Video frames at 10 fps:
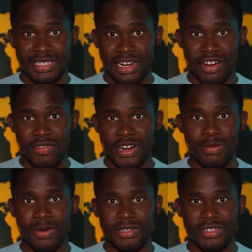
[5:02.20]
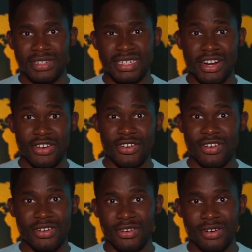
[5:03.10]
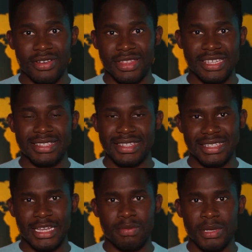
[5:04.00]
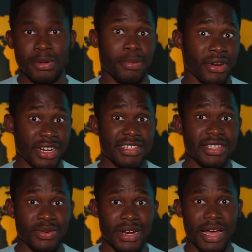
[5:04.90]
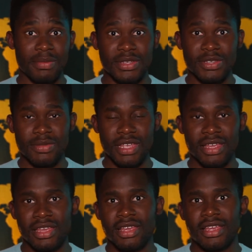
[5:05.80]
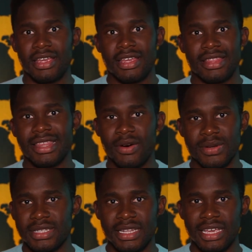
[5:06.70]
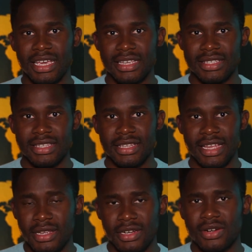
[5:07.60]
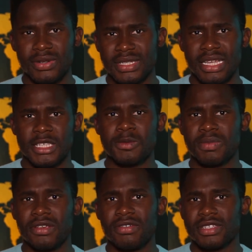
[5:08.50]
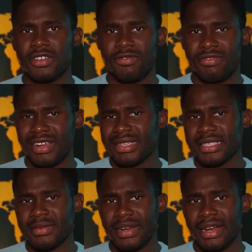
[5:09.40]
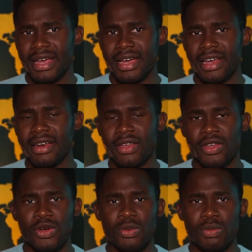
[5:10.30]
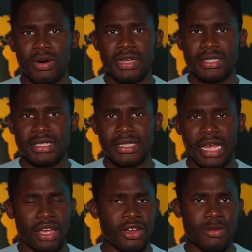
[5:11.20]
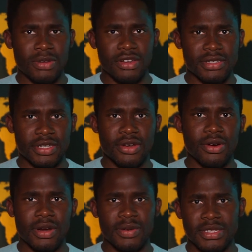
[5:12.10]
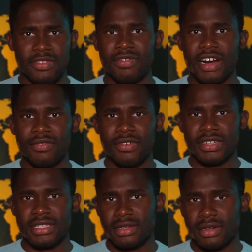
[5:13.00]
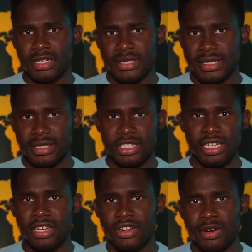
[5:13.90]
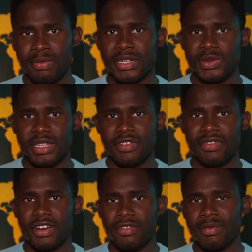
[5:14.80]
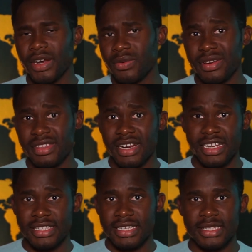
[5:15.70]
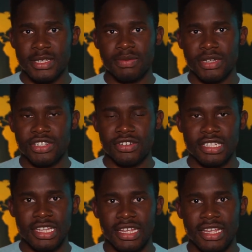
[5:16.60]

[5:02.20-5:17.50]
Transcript: that I read about or that I heard, or these things that people predicted would happen to me, that wasn't the case. The closest experience of racism that I had was like a couple years ago when I was in Frankfurt, just chilling on a bridge with a friend of mine. We were there like taking some pictures.